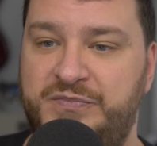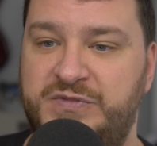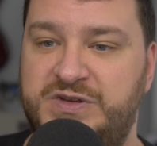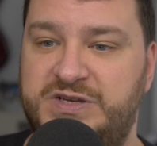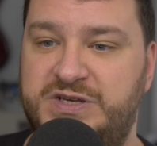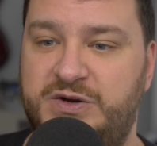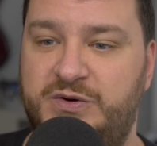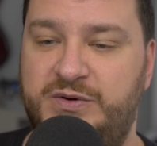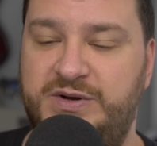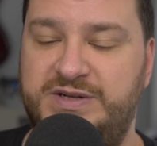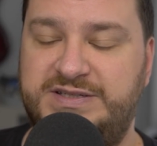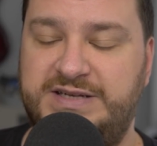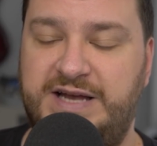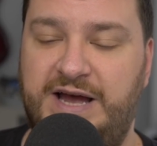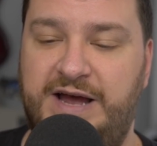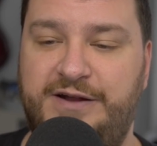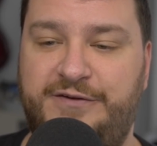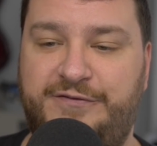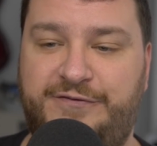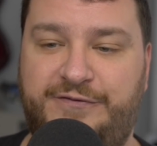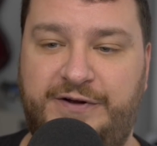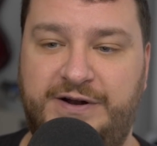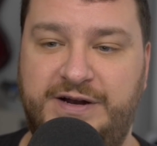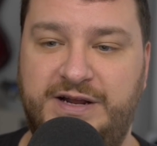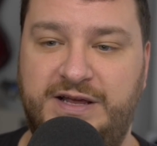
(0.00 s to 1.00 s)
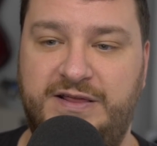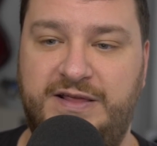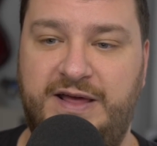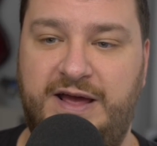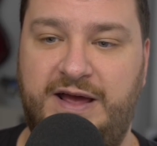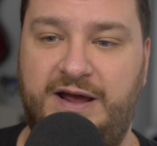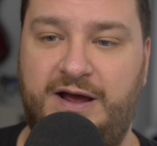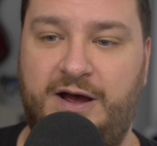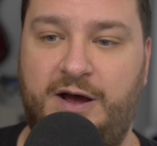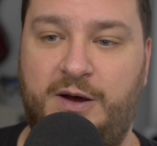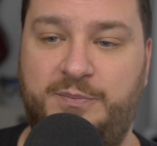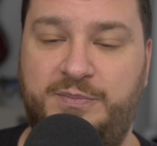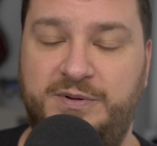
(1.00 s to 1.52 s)
So it's kind of funny
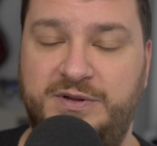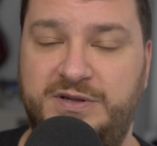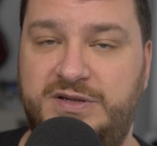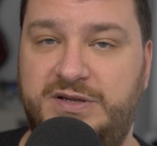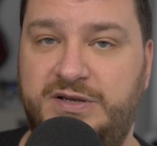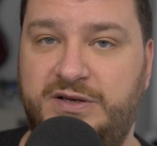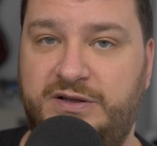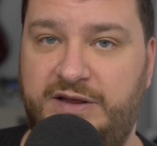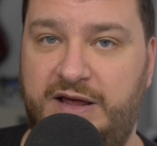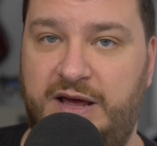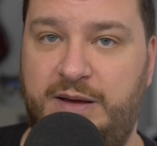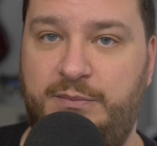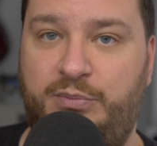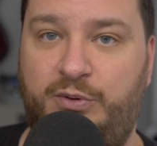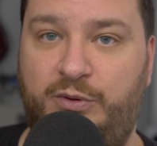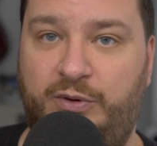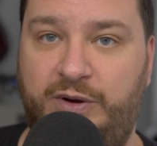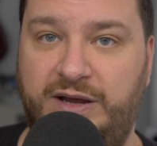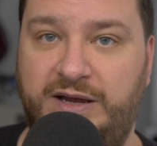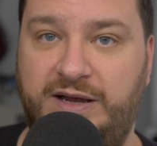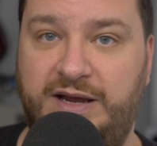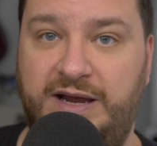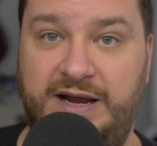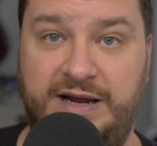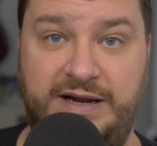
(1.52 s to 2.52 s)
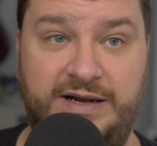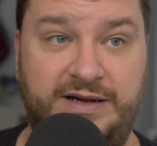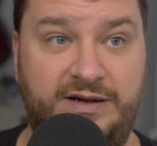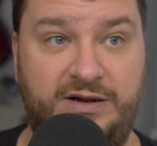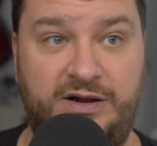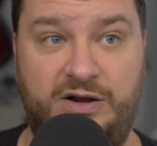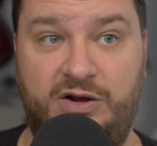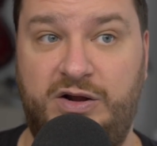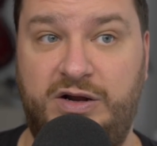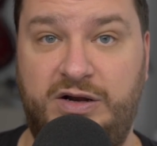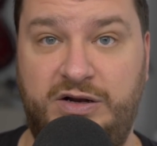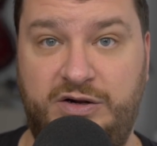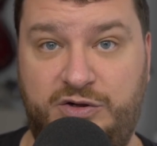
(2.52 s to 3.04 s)
that up until that point, and
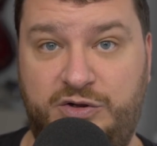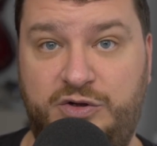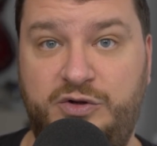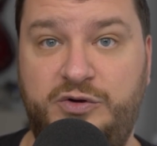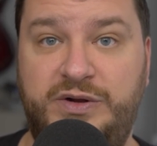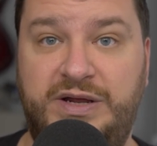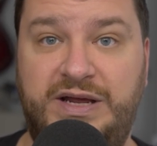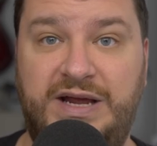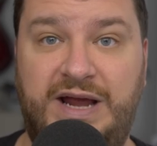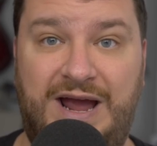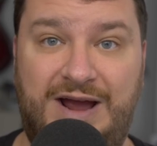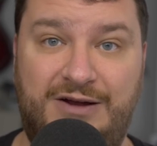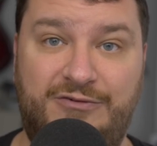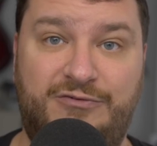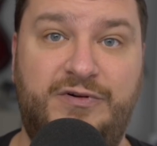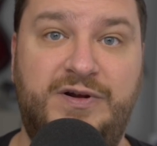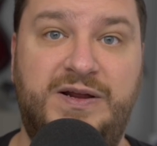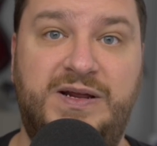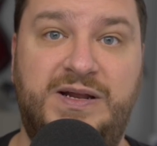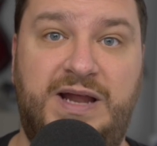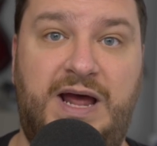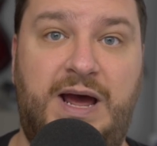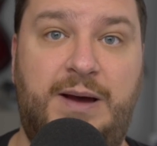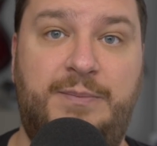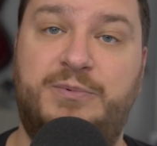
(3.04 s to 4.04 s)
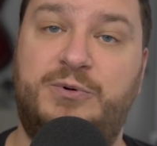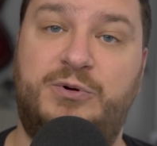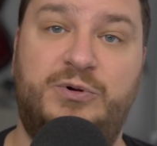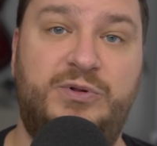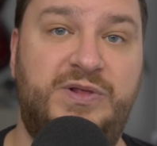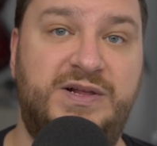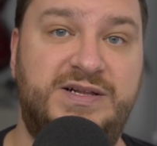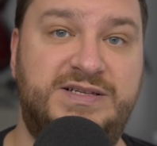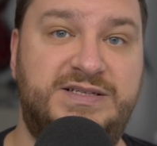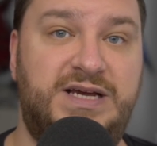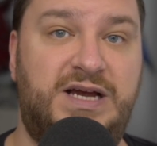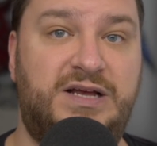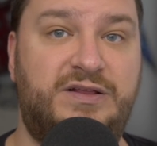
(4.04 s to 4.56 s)
including every adapter
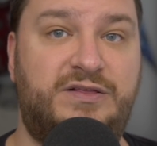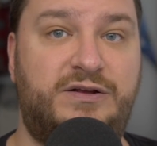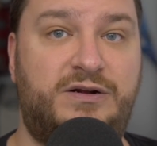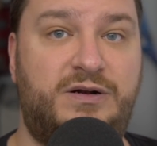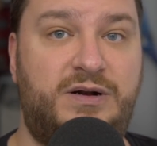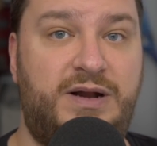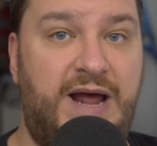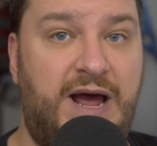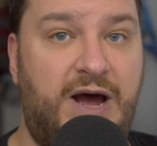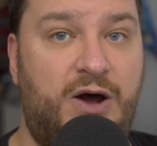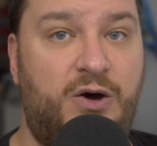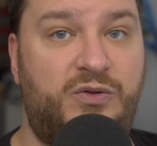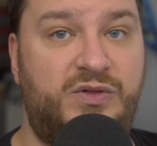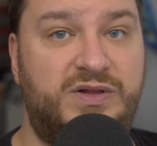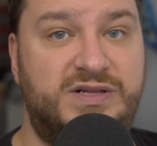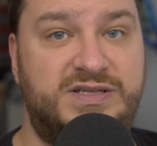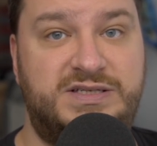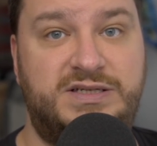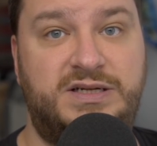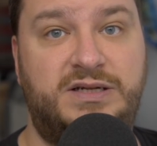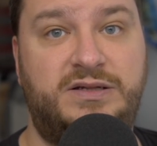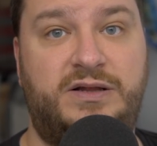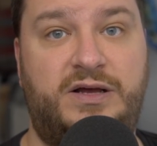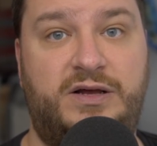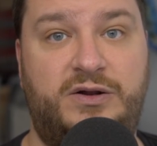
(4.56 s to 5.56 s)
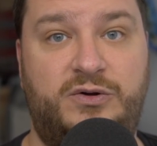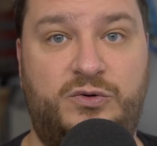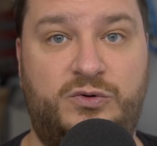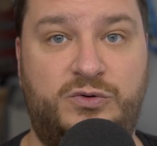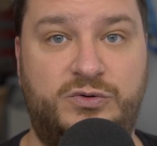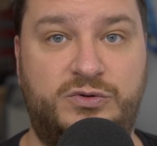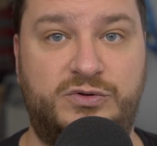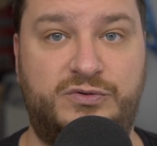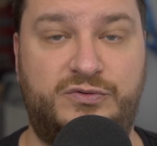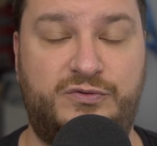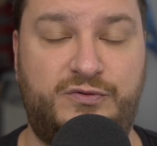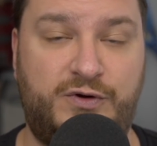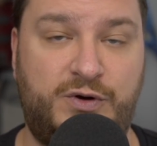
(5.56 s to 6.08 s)
that's out there now that's still on
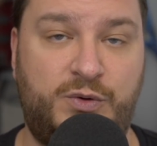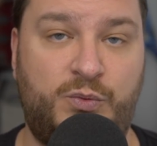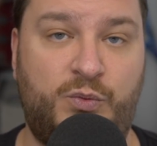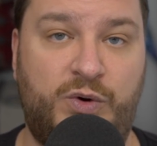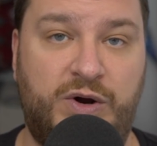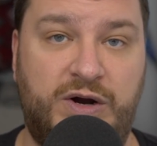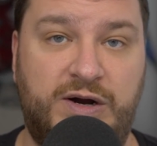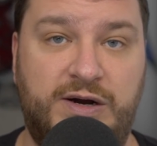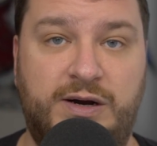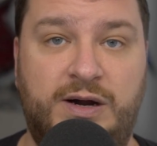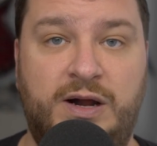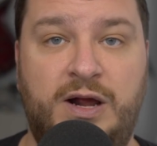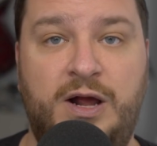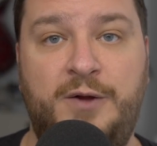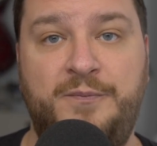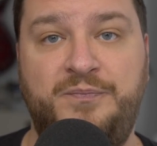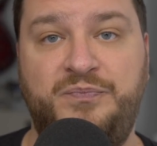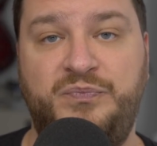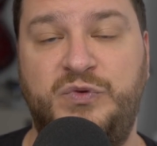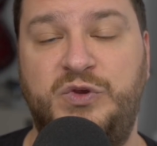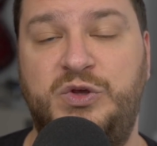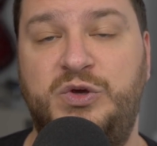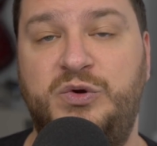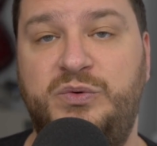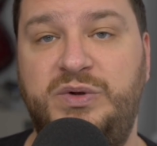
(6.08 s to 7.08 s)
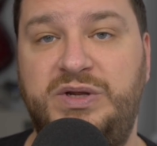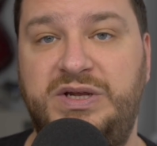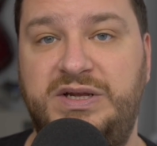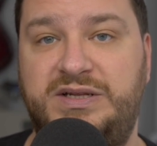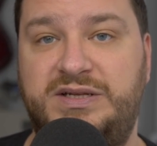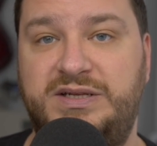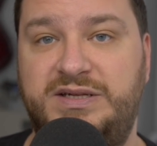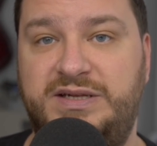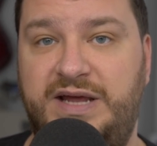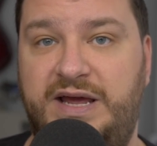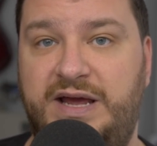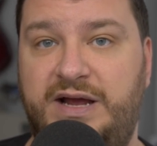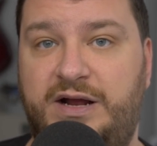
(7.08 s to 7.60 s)
older firmware, you need
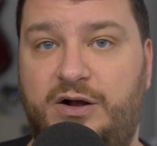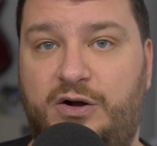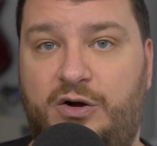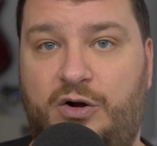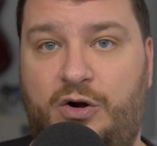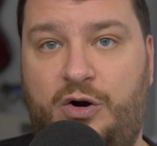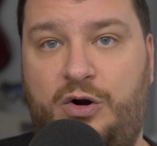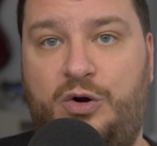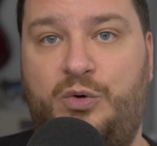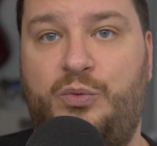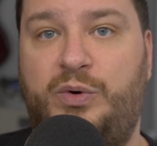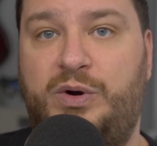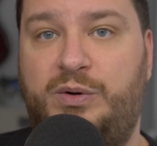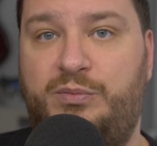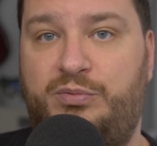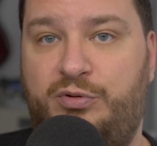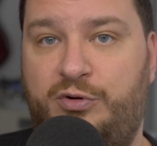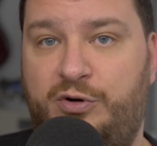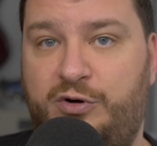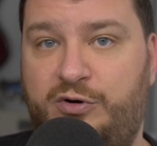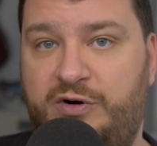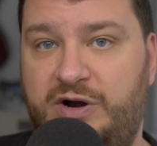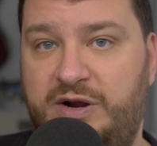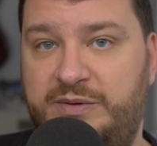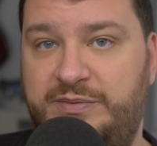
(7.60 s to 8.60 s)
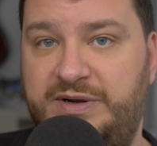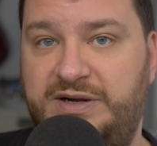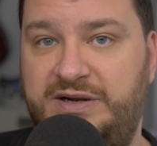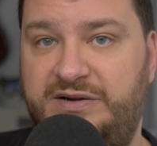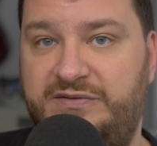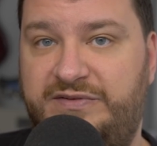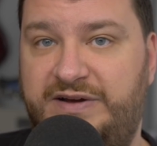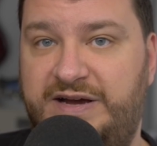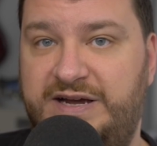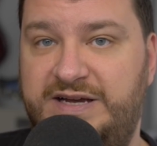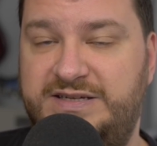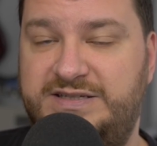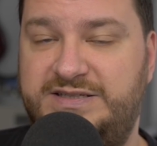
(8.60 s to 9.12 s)
to take a hardware programming
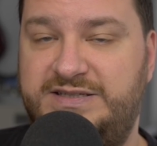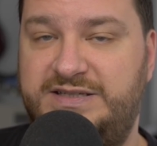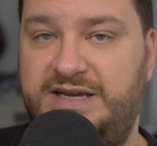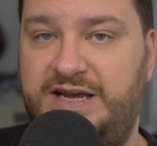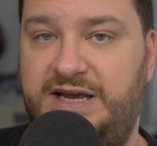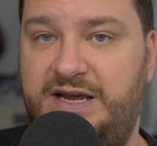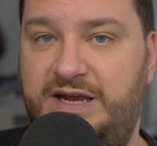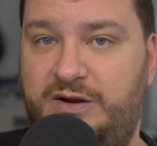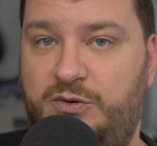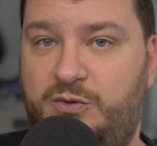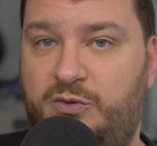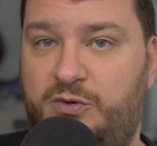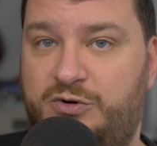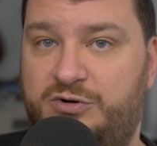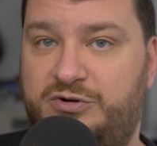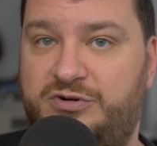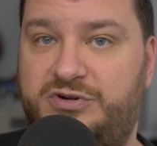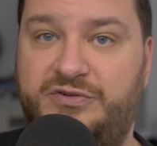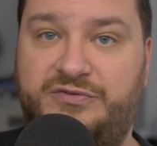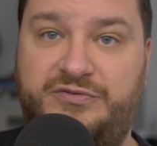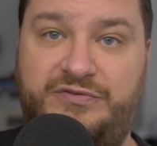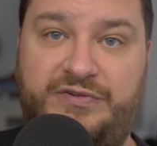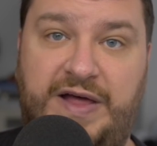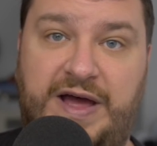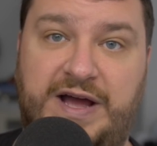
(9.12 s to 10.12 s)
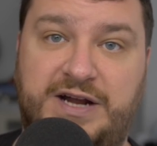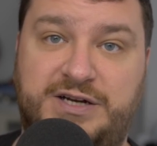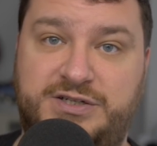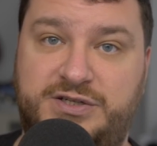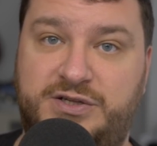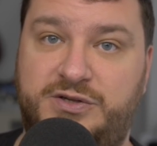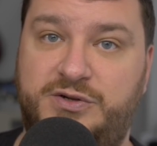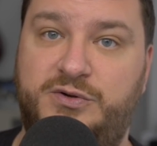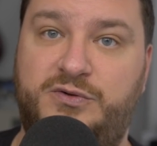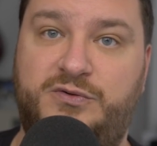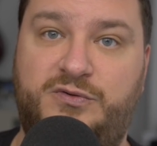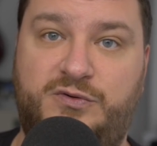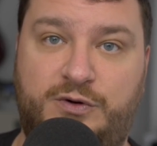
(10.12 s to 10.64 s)
device in order to flash
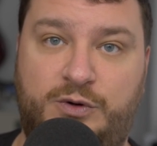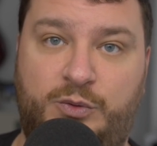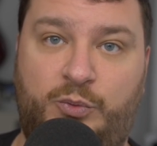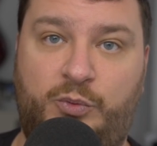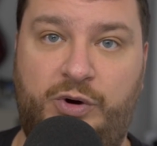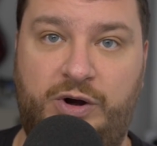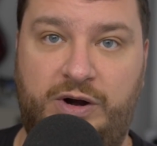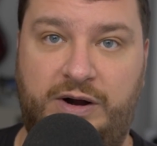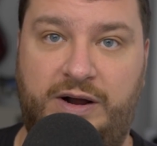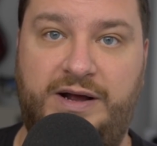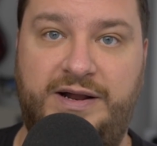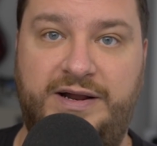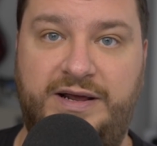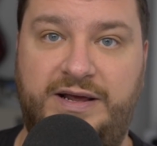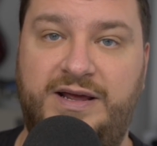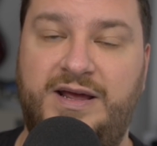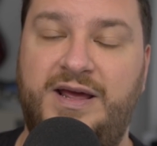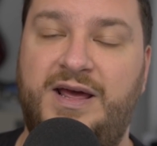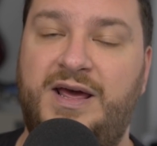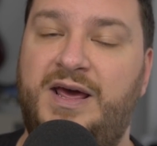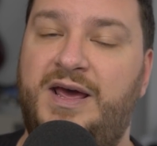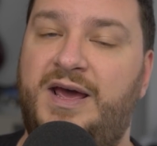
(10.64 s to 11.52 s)
the new firmware on it.